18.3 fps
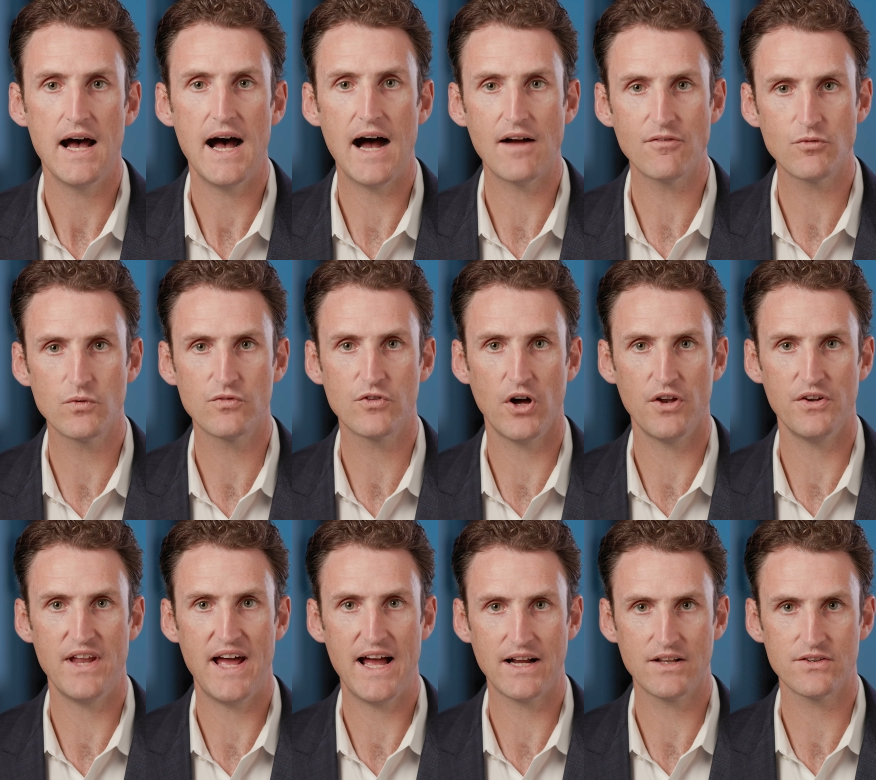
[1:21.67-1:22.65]
After we've
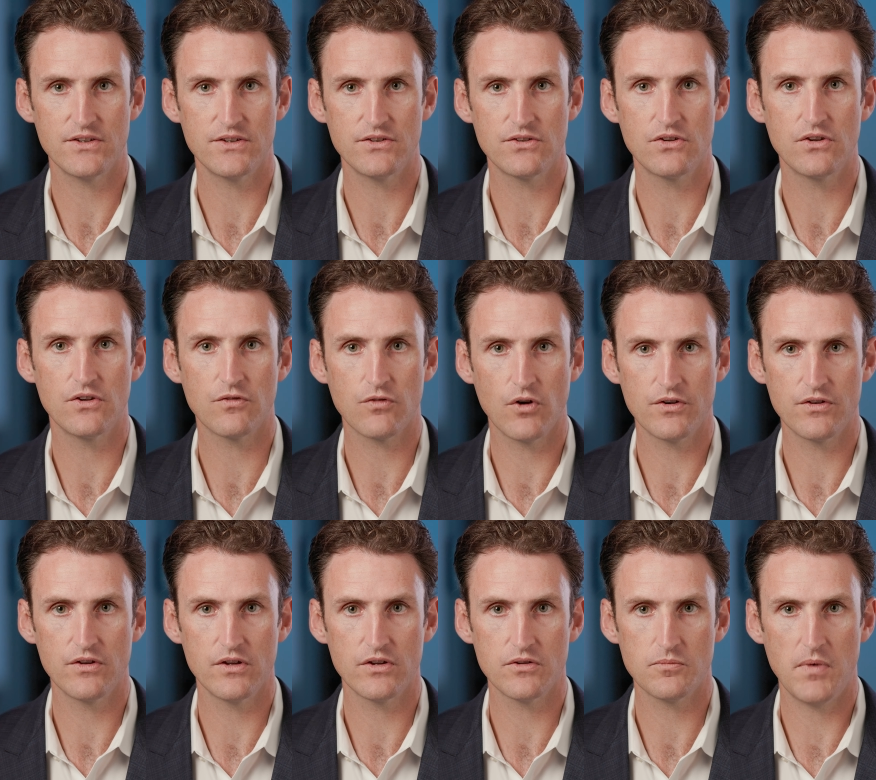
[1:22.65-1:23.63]
gotten access to the
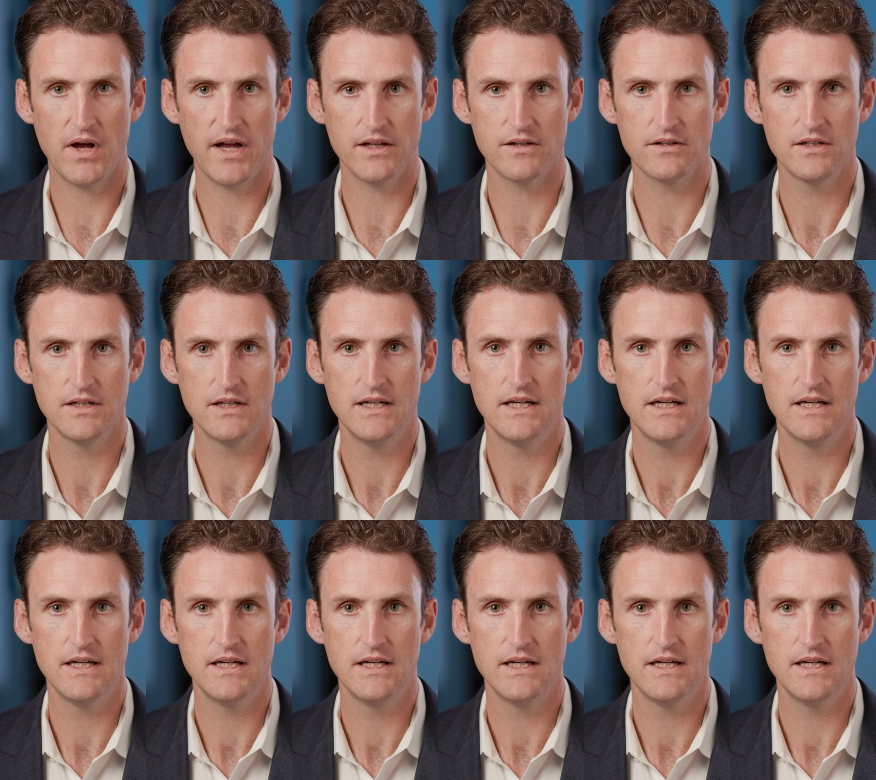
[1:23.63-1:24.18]
front of the spine,